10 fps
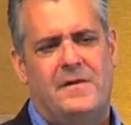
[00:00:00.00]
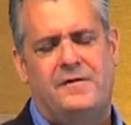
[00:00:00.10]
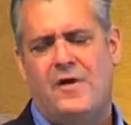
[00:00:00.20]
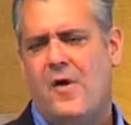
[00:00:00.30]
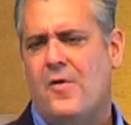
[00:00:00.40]

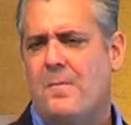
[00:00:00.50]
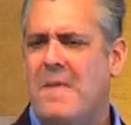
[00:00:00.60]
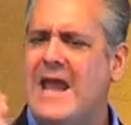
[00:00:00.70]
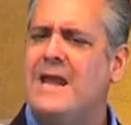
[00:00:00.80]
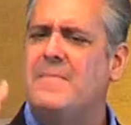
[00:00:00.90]
So
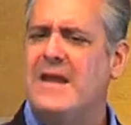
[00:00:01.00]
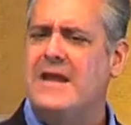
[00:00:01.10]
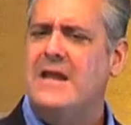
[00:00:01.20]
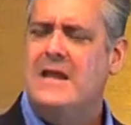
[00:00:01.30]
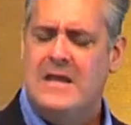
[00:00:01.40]

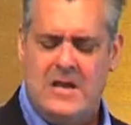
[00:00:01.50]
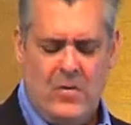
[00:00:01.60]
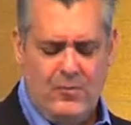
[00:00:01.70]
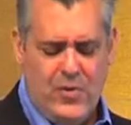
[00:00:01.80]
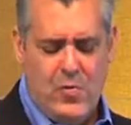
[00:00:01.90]
maybe
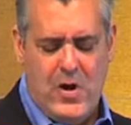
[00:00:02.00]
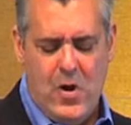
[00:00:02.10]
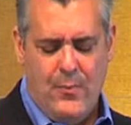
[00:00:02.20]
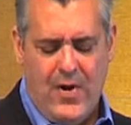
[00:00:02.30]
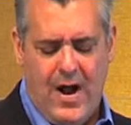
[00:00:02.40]
the
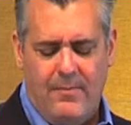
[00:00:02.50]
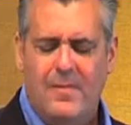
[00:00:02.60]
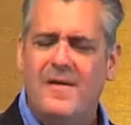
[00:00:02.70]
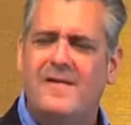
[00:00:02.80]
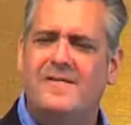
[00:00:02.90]
real
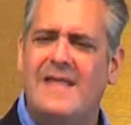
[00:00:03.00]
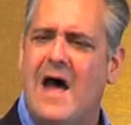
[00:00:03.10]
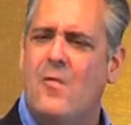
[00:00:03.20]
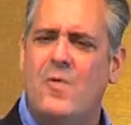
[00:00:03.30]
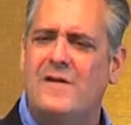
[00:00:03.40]
problem is
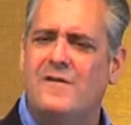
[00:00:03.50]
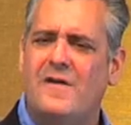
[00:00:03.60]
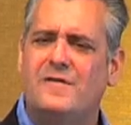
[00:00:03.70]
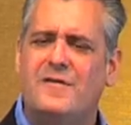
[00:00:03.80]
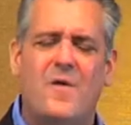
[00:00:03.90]
that we
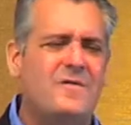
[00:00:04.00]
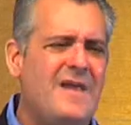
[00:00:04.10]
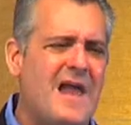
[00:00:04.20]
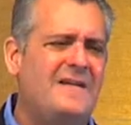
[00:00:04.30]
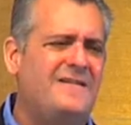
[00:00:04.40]
just don't
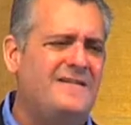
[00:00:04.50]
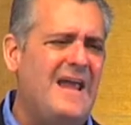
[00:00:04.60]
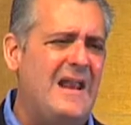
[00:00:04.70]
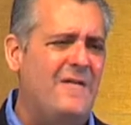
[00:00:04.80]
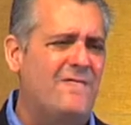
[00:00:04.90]
take
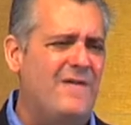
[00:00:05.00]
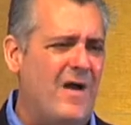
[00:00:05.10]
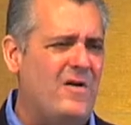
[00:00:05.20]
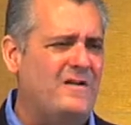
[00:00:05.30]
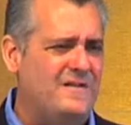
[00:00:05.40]
sin
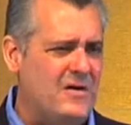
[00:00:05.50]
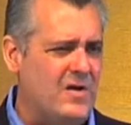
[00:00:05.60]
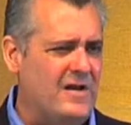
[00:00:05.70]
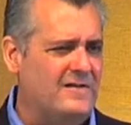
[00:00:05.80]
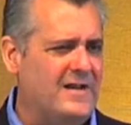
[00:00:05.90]
very
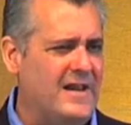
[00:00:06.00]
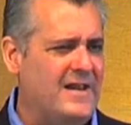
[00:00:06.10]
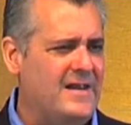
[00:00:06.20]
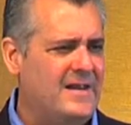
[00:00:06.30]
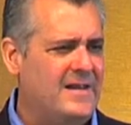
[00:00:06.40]
seriously.
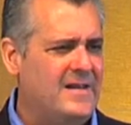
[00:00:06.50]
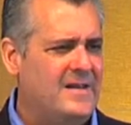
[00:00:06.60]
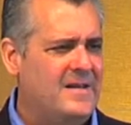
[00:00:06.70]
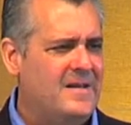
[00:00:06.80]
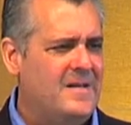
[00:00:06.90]

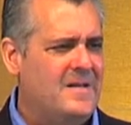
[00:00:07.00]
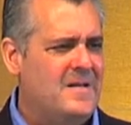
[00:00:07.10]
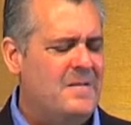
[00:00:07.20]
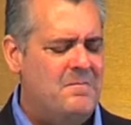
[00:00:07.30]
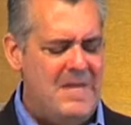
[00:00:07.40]

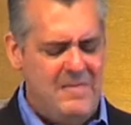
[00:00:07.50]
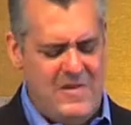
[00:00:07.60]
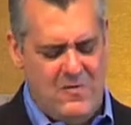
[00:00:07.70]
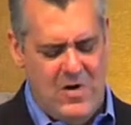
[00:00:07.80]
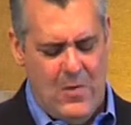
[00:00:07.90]
Maybe
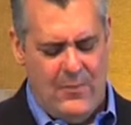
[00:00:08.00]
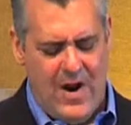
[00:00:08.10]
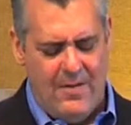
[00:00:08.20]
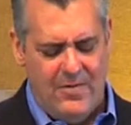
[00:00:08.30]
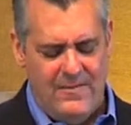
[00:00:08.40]
the real
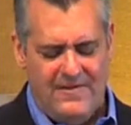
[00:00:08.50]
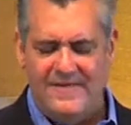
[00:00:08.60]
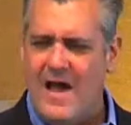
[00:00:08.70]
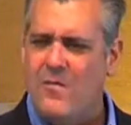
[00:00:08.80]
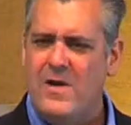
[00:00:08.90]
problem is
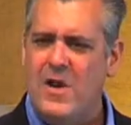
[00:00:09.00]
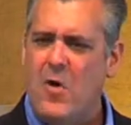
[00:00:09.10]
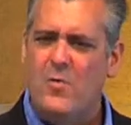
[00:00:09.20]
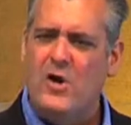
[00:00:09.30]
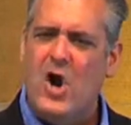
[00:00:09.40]
that we
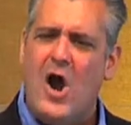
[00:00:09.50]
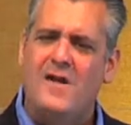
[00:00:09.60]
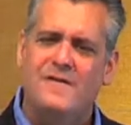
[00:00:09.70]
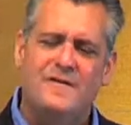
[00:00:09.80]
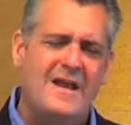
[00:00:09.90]
don't
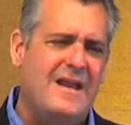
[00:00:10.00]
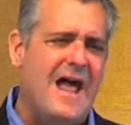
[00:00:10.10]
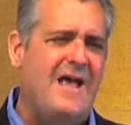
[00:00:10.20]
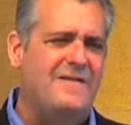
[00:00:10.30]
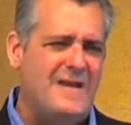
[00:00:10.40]
regard sin
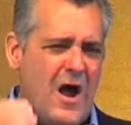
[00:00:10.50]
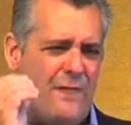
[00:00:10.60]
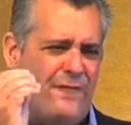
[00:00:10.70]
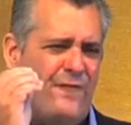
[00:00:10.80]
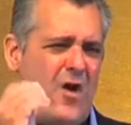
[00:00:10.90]
as the
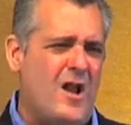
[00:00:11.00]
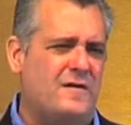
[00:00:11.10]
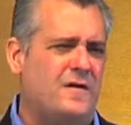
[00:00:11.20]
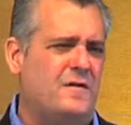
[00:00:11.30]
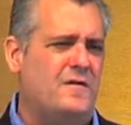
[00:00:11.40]

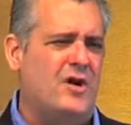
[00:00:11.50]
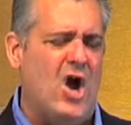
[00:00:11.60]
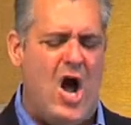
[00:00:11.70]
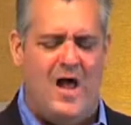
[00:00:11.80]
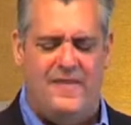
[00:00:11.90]
affront to
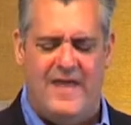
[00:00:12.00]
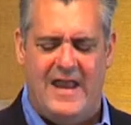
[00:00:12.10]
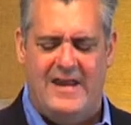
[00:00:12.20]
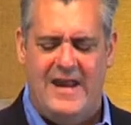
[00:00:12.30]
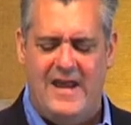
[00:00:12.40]
God
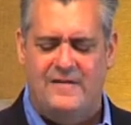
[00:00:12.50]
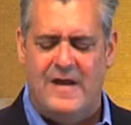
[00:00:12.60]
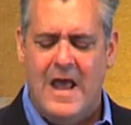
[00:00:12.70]
that it is.